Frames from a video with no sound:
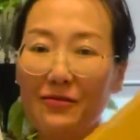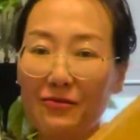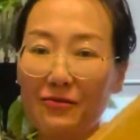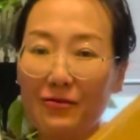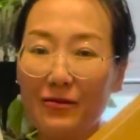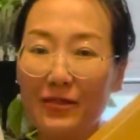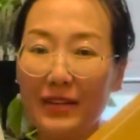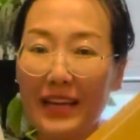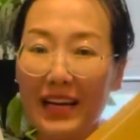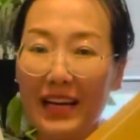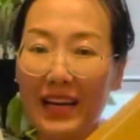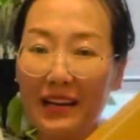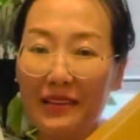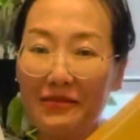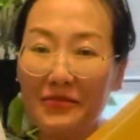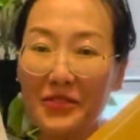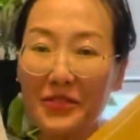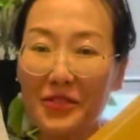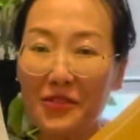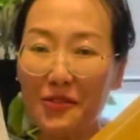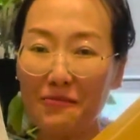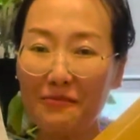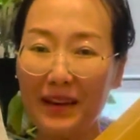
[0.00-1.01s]
We have
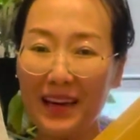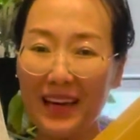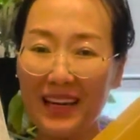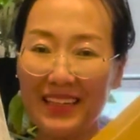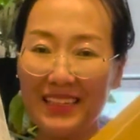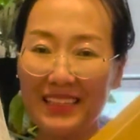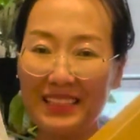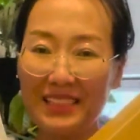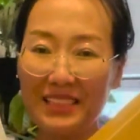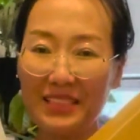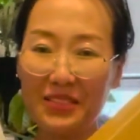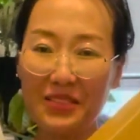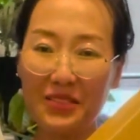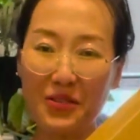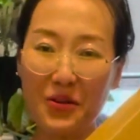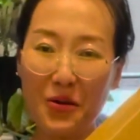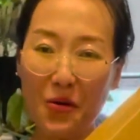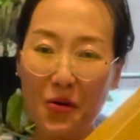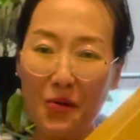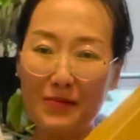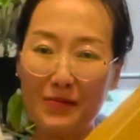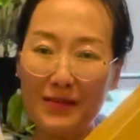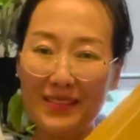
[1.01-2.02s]
two packages to
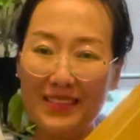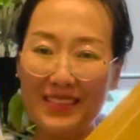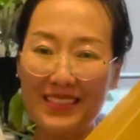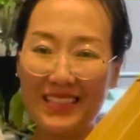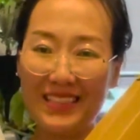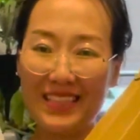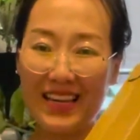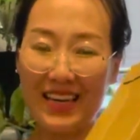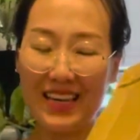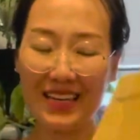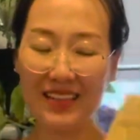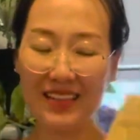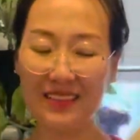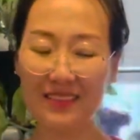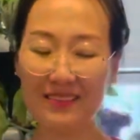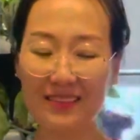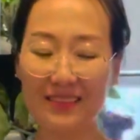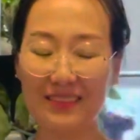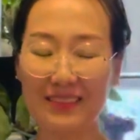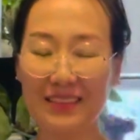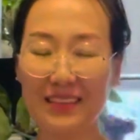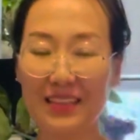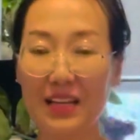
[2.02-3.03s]
open today.
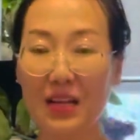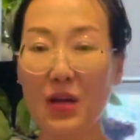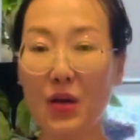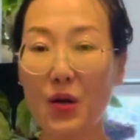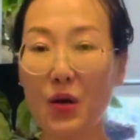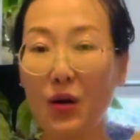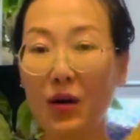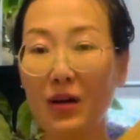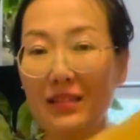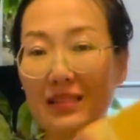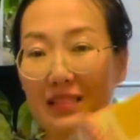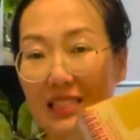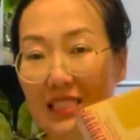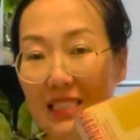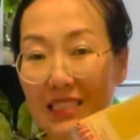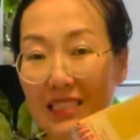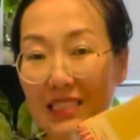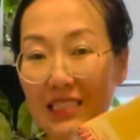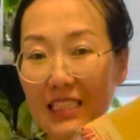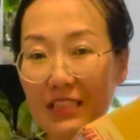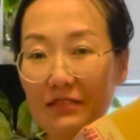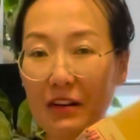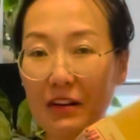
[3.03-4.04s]
This
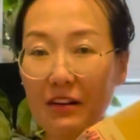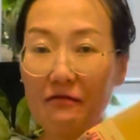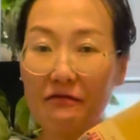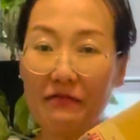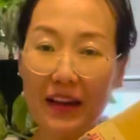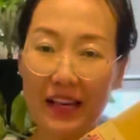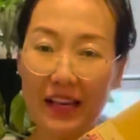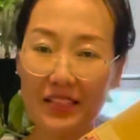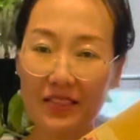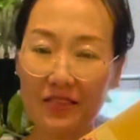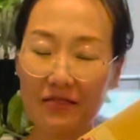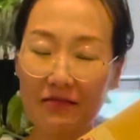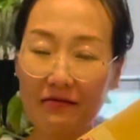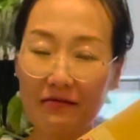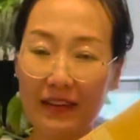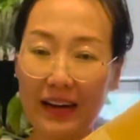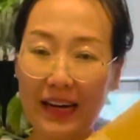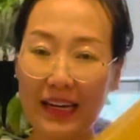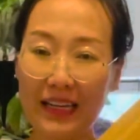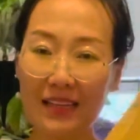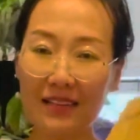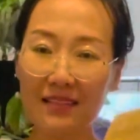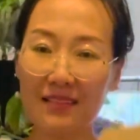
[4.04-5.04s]
is from
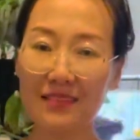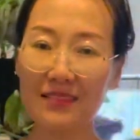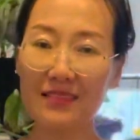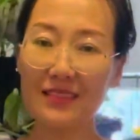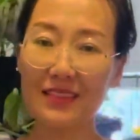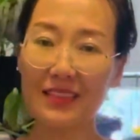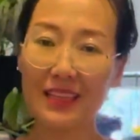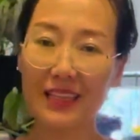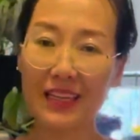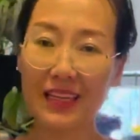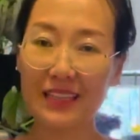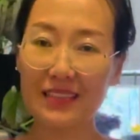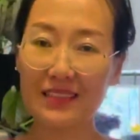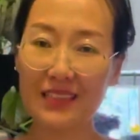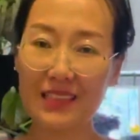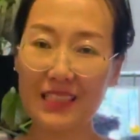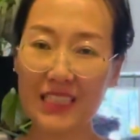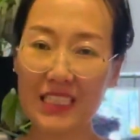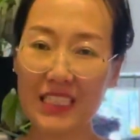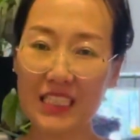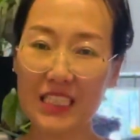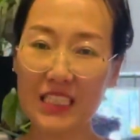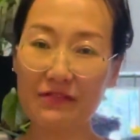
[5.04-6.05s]
Fashionphile and
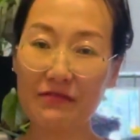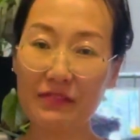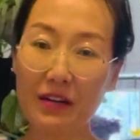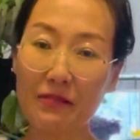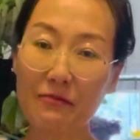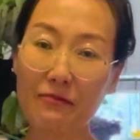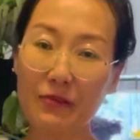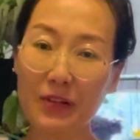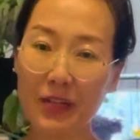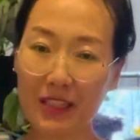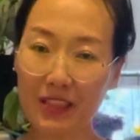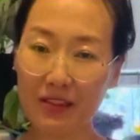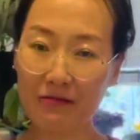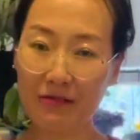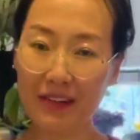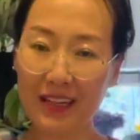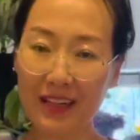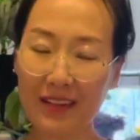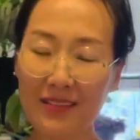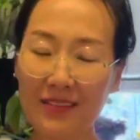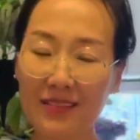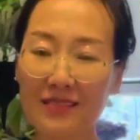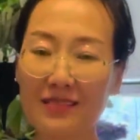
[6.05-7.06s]
this is from
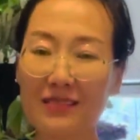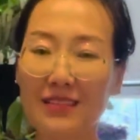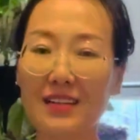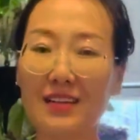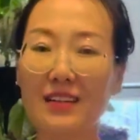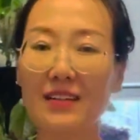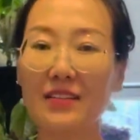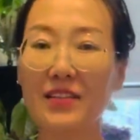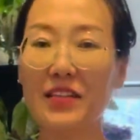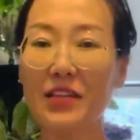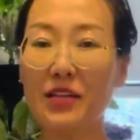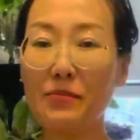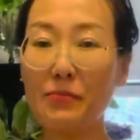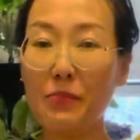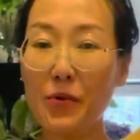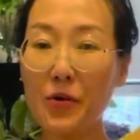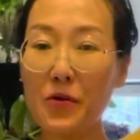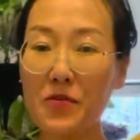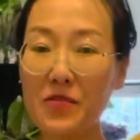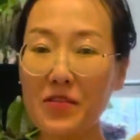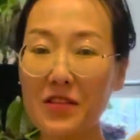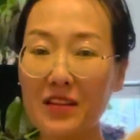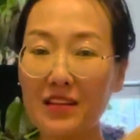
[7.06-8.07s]
RealReal. They're
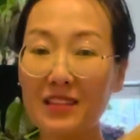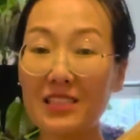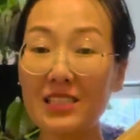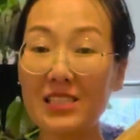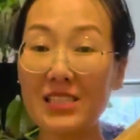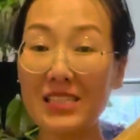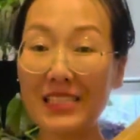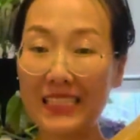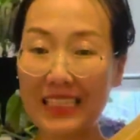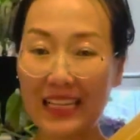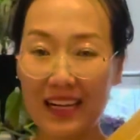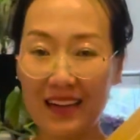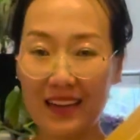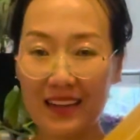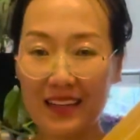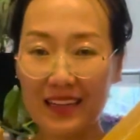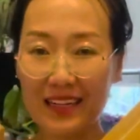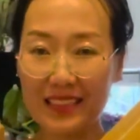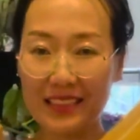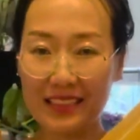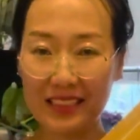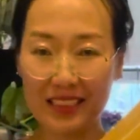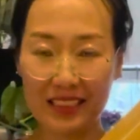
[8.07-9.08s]
both Chanel
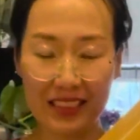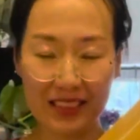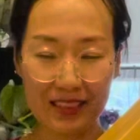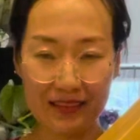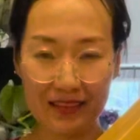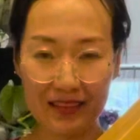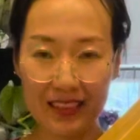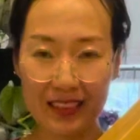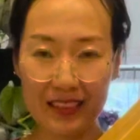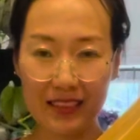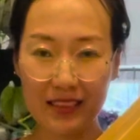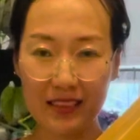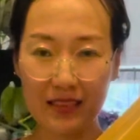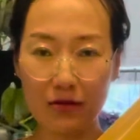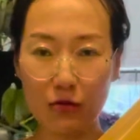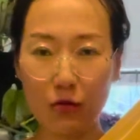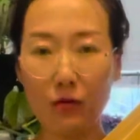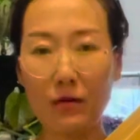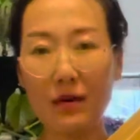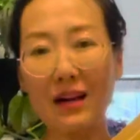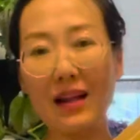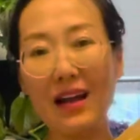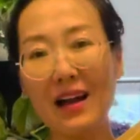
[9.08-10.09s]
accessories.
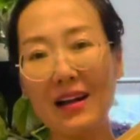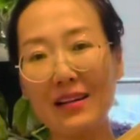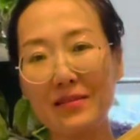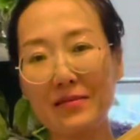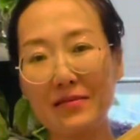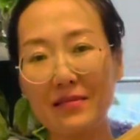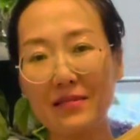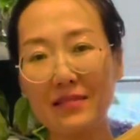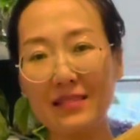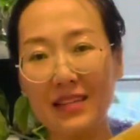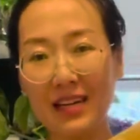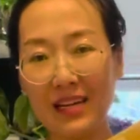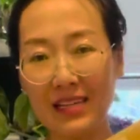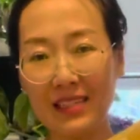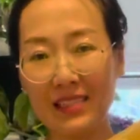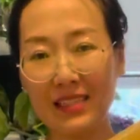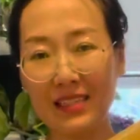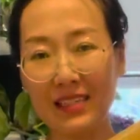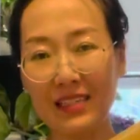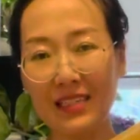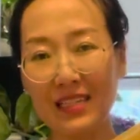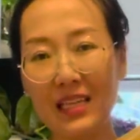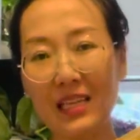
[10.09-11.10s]
Well, actually
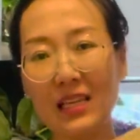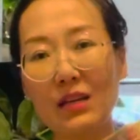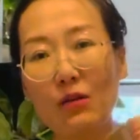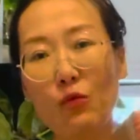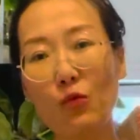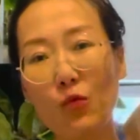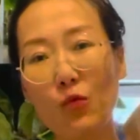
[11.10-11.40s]
technically